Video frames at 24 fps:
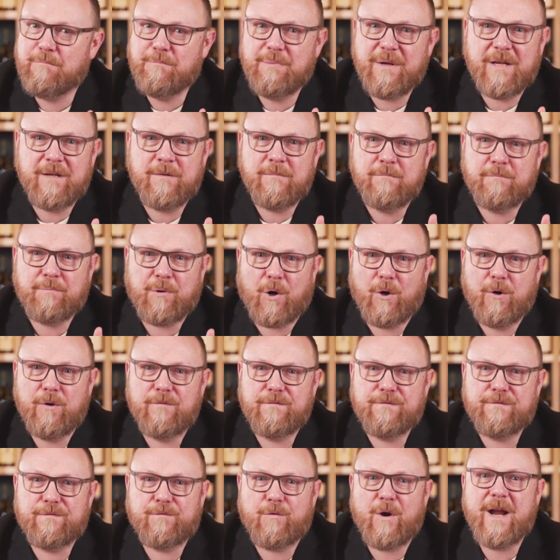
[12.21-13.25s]
been part
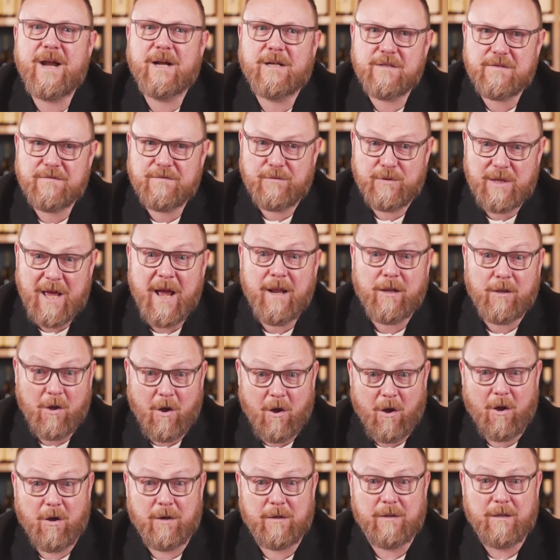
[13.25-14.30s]
of France for that
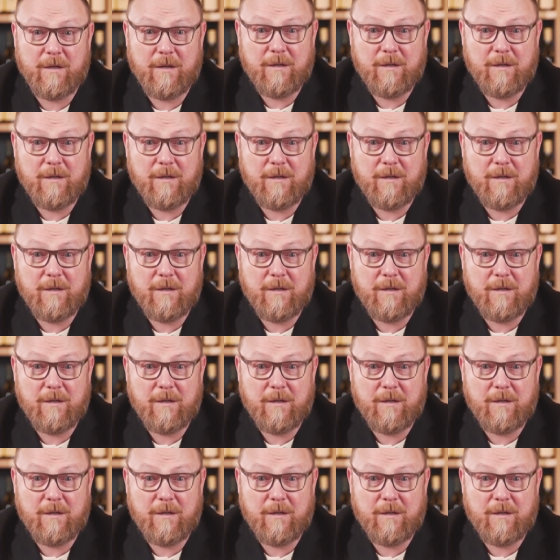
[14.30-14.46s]
long,